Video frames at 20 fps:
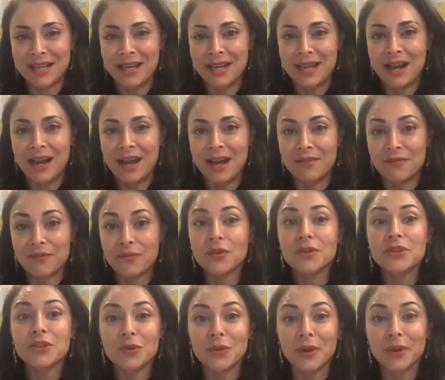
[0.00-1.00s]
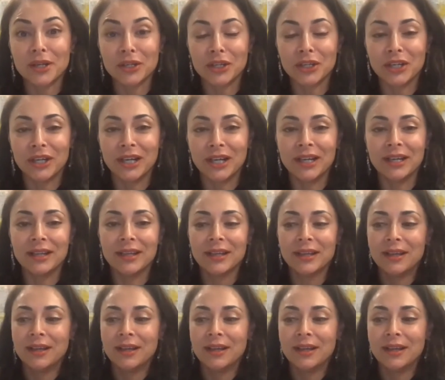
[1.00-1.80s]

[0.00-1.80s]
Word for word: AI for the greater good?